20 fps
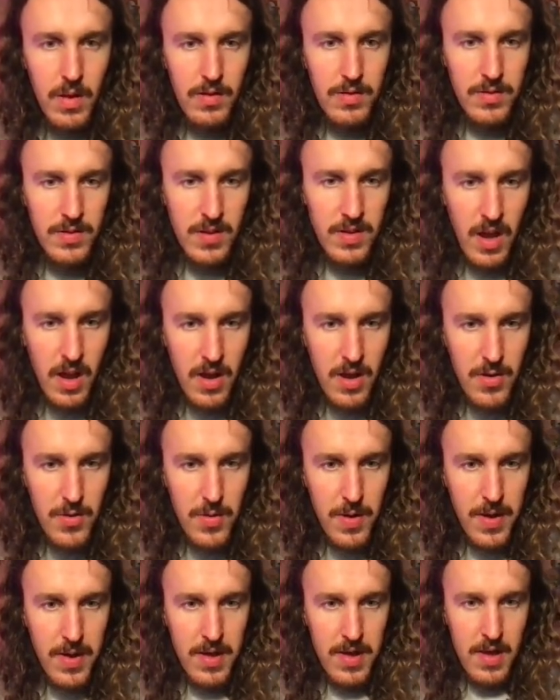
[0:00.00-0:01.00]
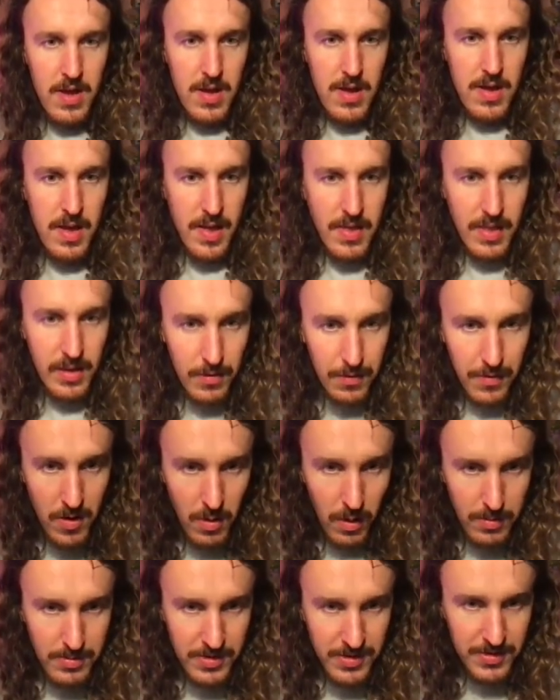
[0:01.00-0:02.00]
So there's a few
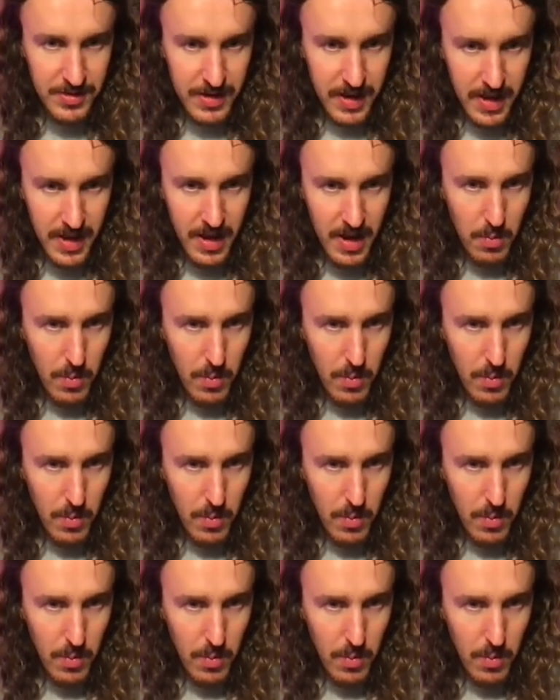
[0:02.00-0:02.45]
options in here.